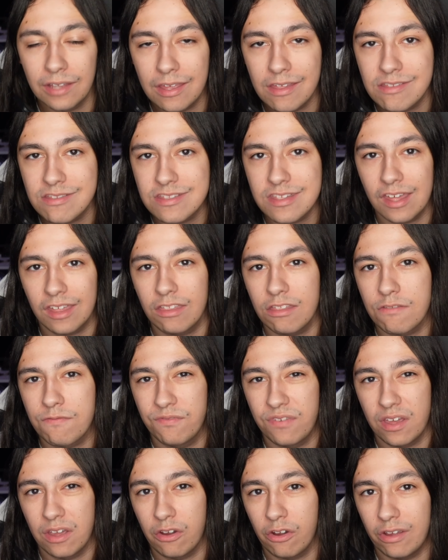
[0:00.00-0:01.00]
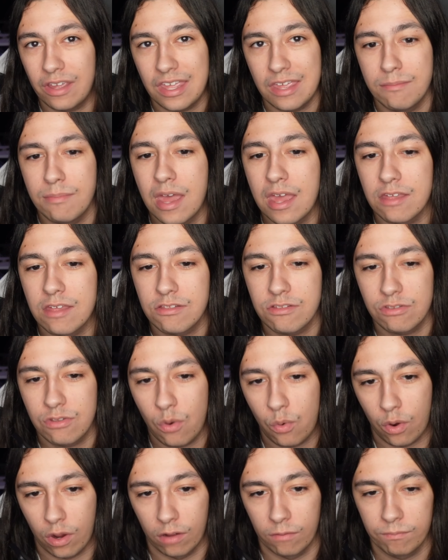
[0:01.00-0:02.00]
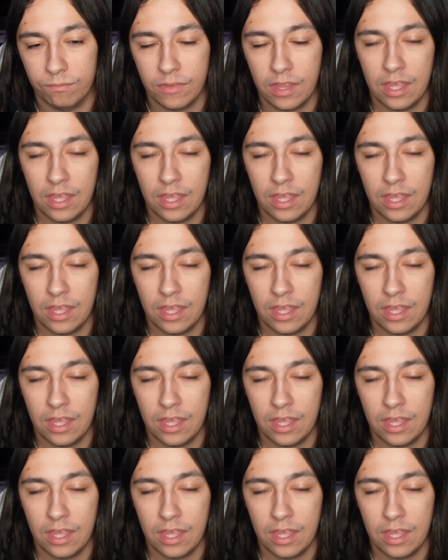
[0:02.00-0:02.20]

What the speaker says: a 6-figure eBay store.